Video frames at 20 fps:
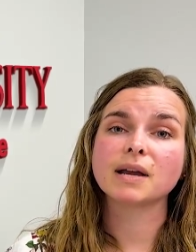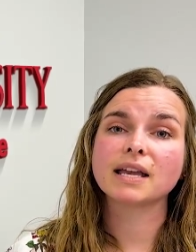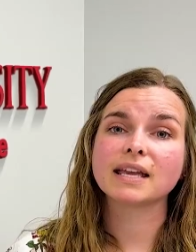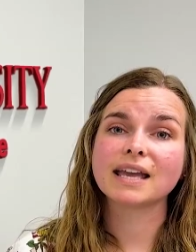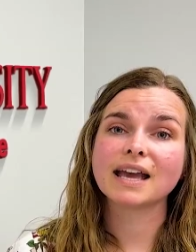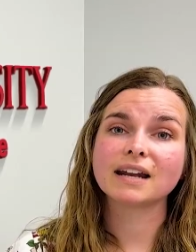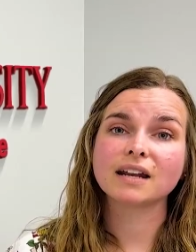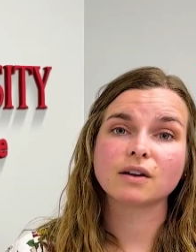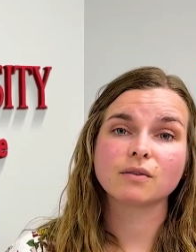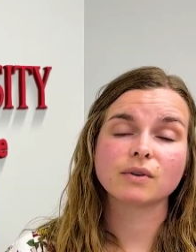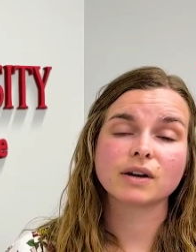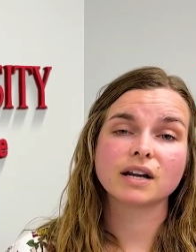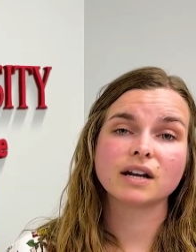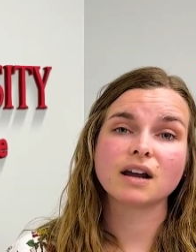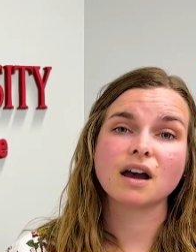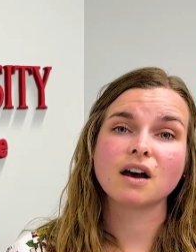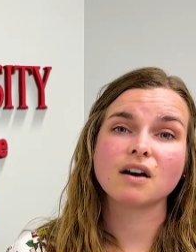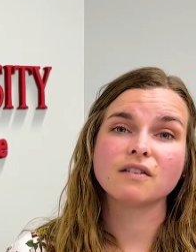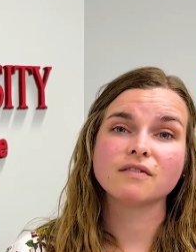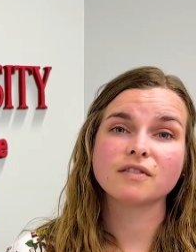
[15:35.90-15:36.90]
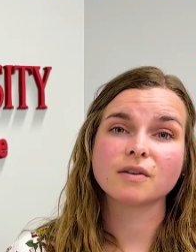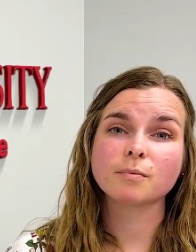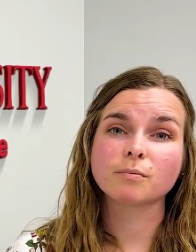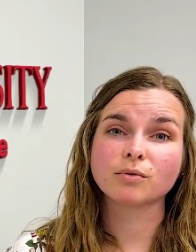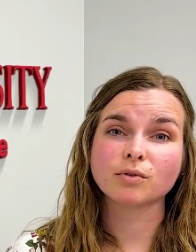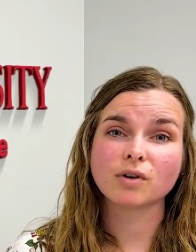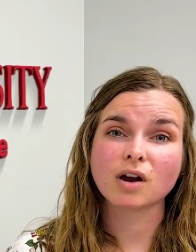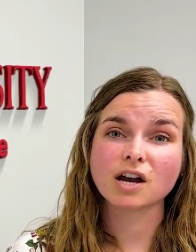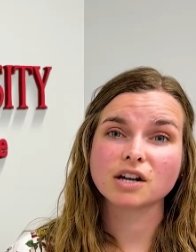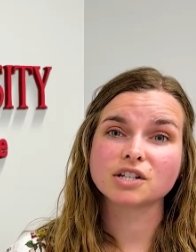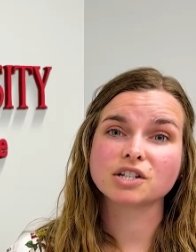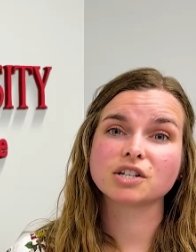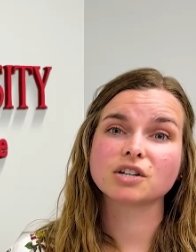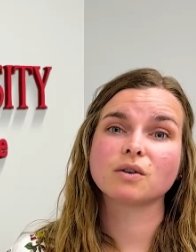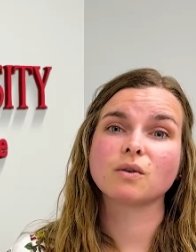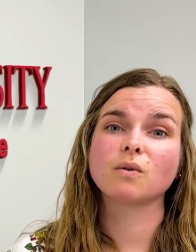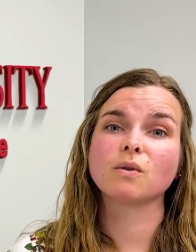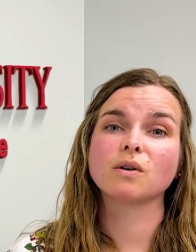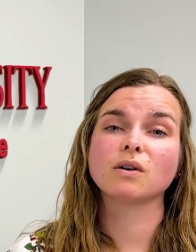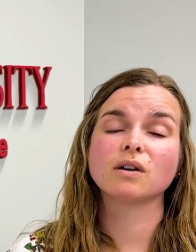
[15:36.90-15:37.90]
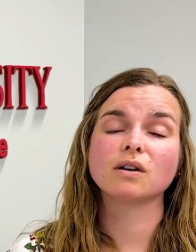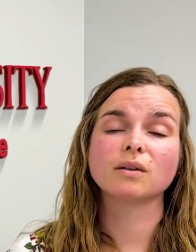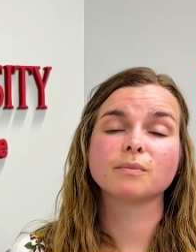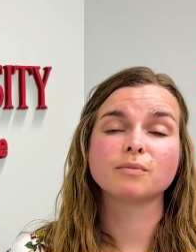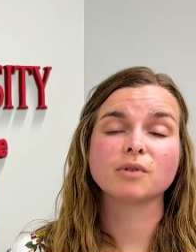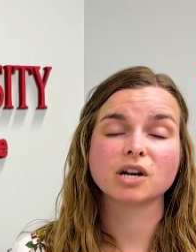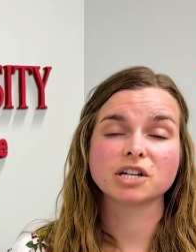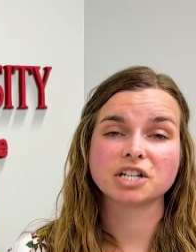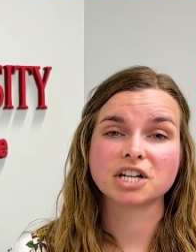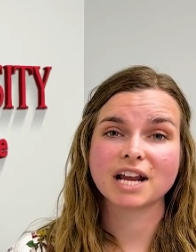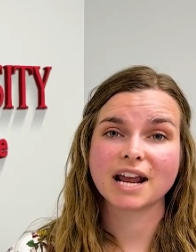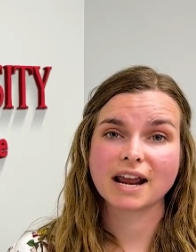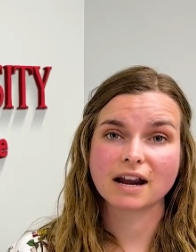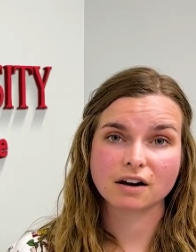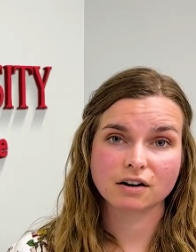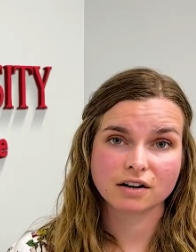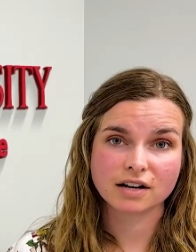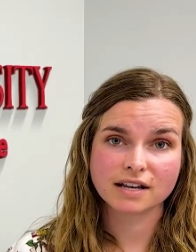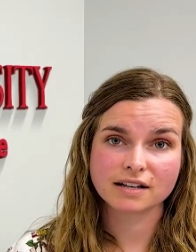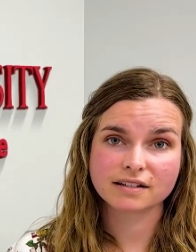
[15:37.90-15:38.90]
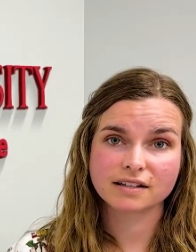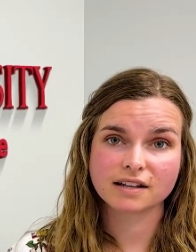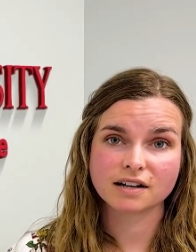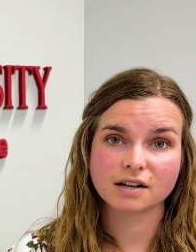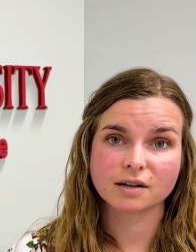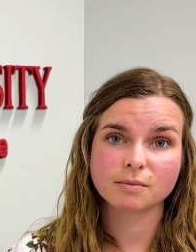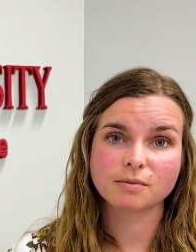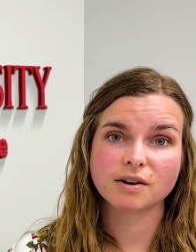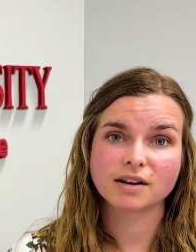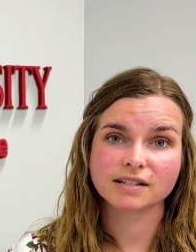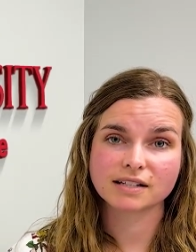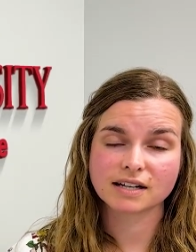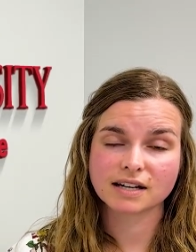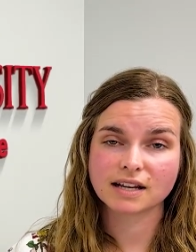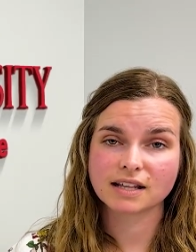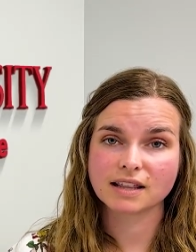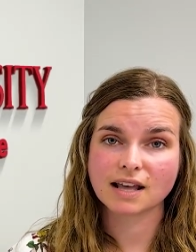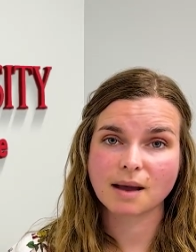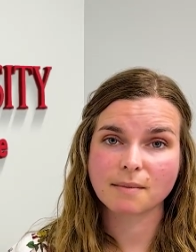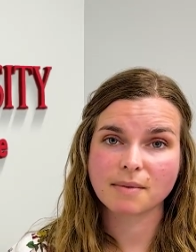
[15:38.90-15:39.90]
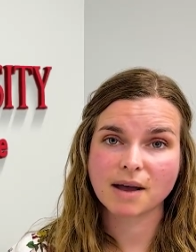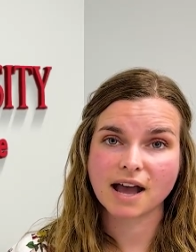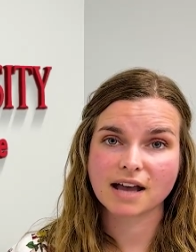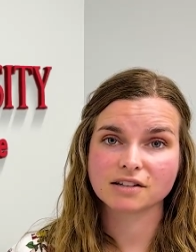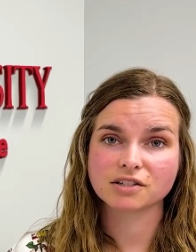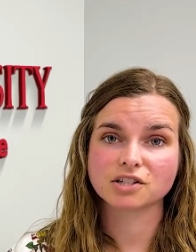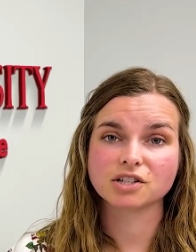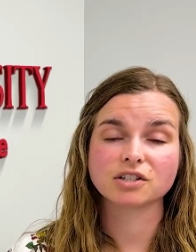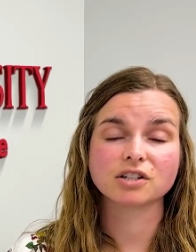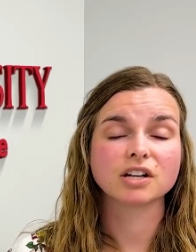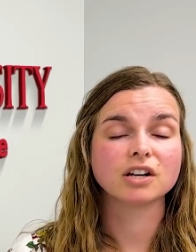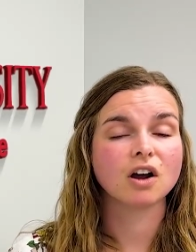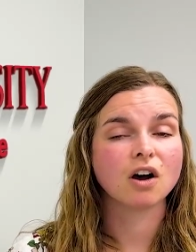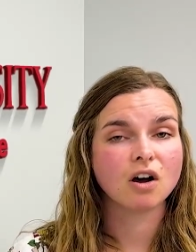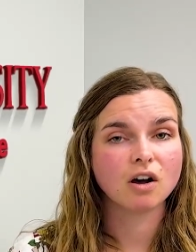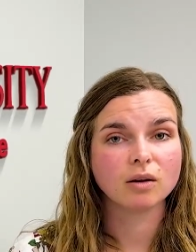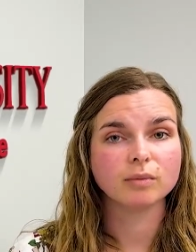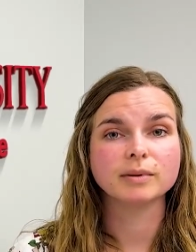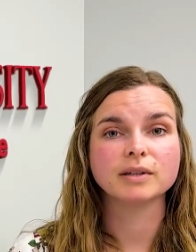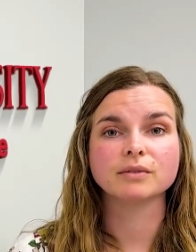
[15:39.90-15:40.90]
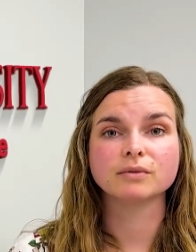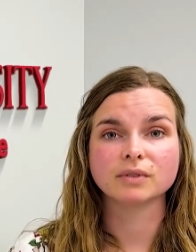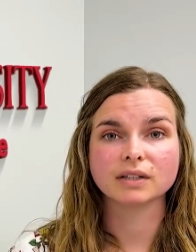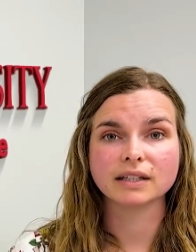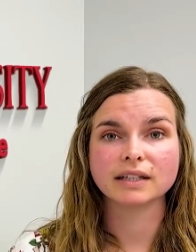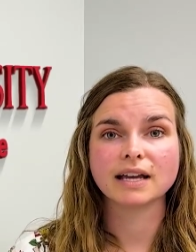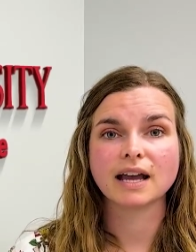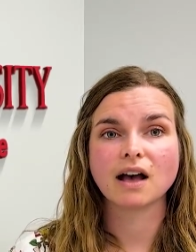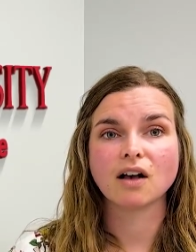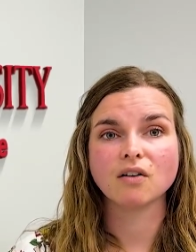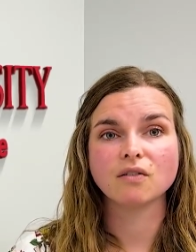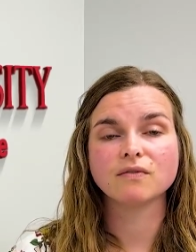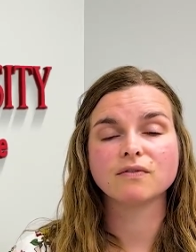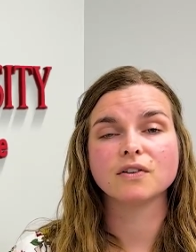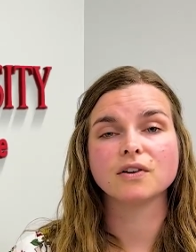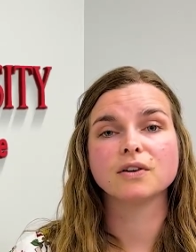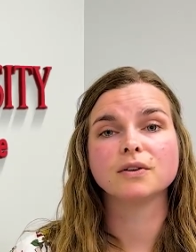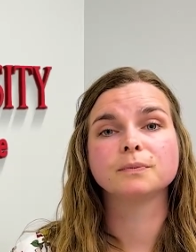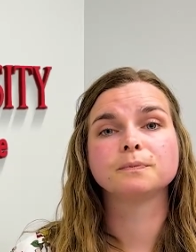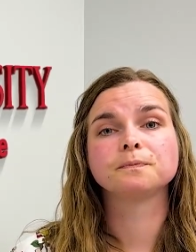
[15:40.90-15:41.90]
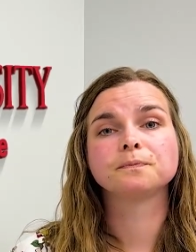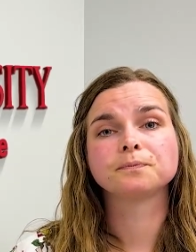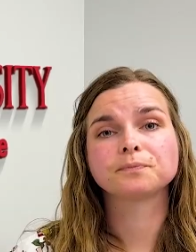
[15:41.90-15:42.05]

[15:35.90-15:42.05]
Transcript: getting rid of brush or brushy areas that are present in that pasture can all be really helpful.